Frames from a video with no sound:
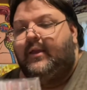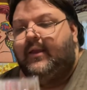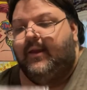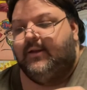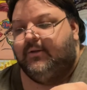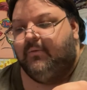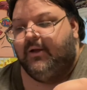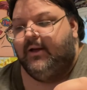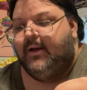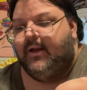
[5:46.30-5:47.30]
This
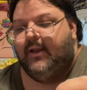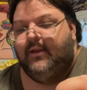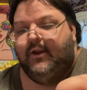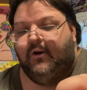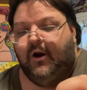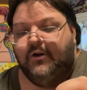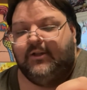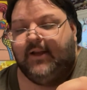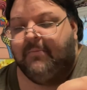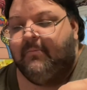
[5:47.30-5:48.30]
one, there are
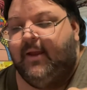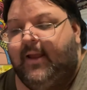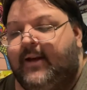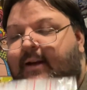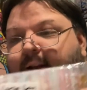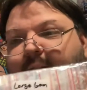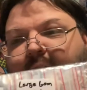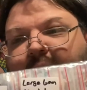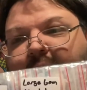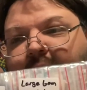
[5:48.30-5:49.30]
some in
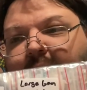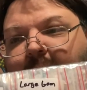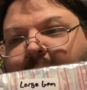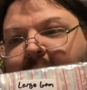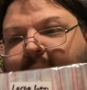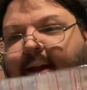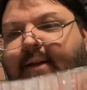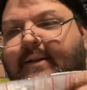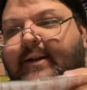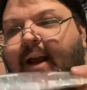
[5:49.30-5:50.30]

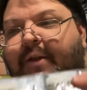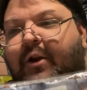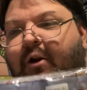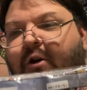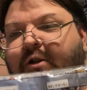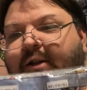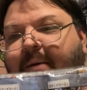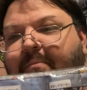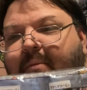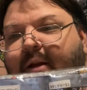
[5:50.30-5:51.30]
baggies and there are
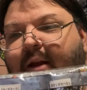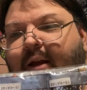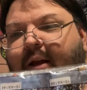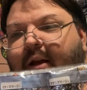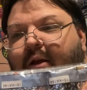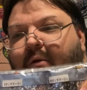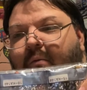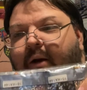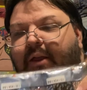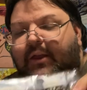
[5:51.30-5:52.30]
some
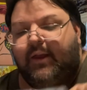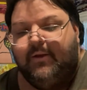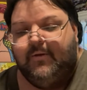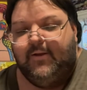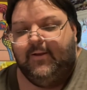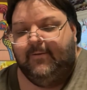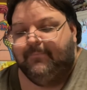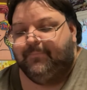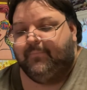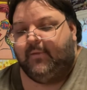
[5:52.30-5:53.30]
with
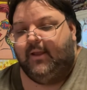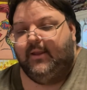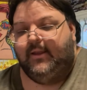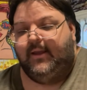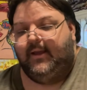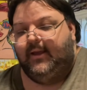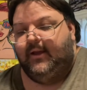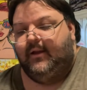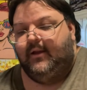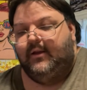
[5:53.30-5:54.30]
the
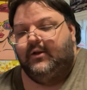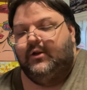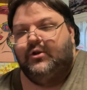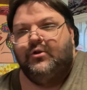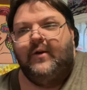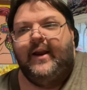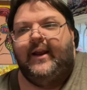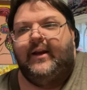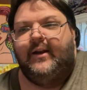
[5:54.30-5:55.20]
train